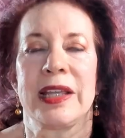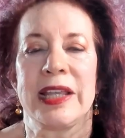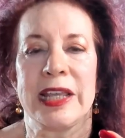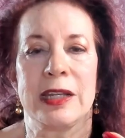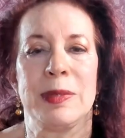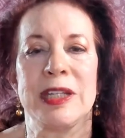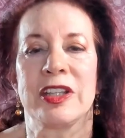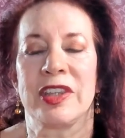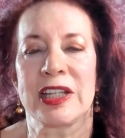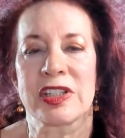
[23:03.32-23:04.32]
it'd be to
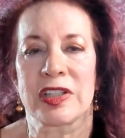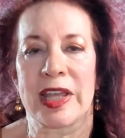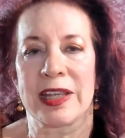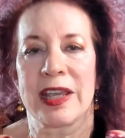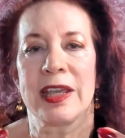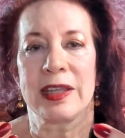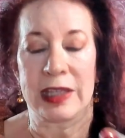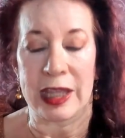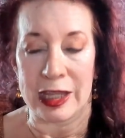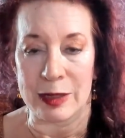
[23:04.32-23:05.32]
things like
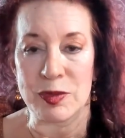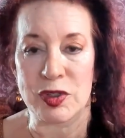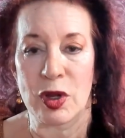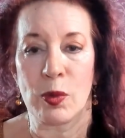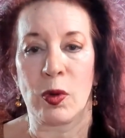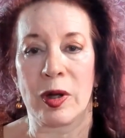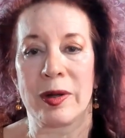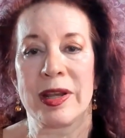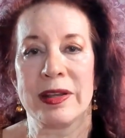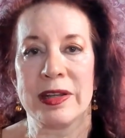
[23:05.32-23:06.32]
games
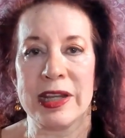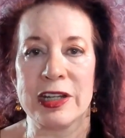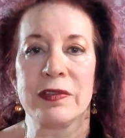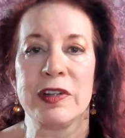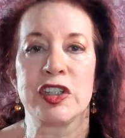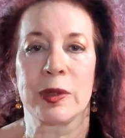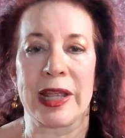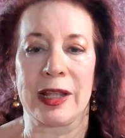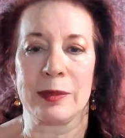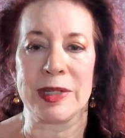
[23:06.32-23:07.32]
where individual
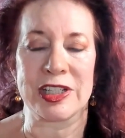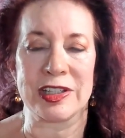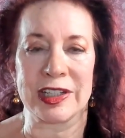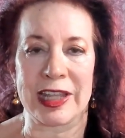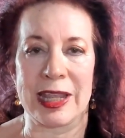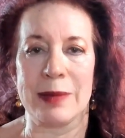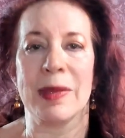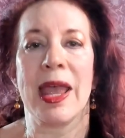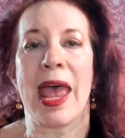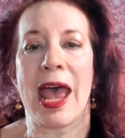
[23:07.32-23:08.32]
elements in the game
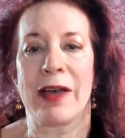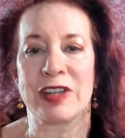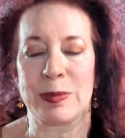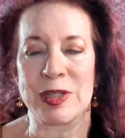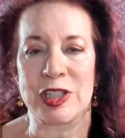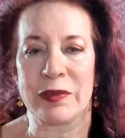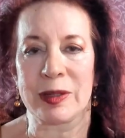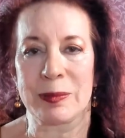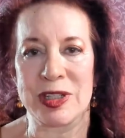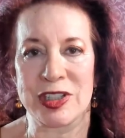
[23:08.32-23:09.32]
have a
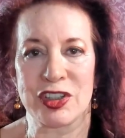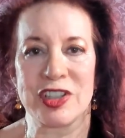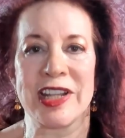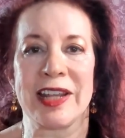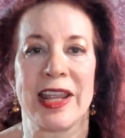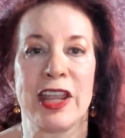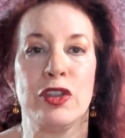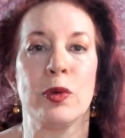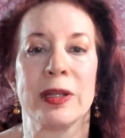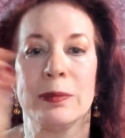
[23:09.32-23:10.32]
specific position that
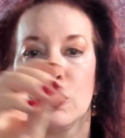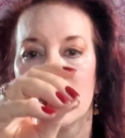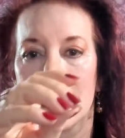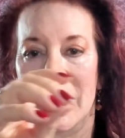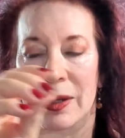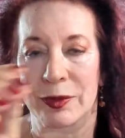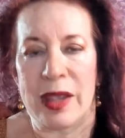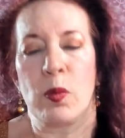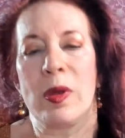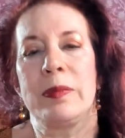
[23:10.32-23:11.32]
you can move about.
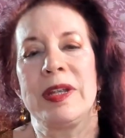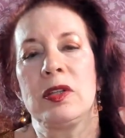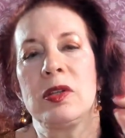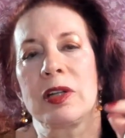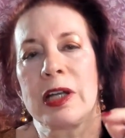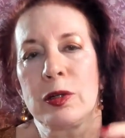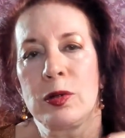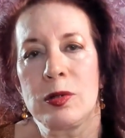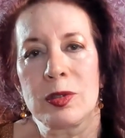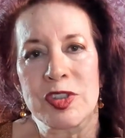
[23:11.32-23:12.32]
When we look at
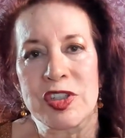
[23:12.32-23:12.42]
Google's